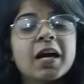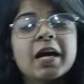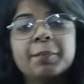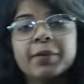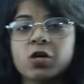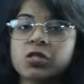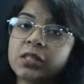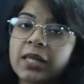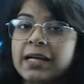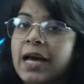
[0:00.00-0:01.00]
because in
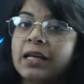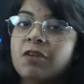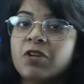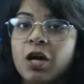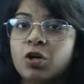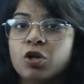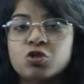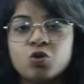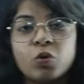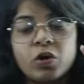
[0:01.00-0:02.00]
that diagram we are not
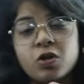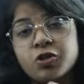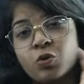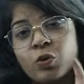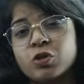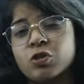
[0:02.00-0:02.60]
showing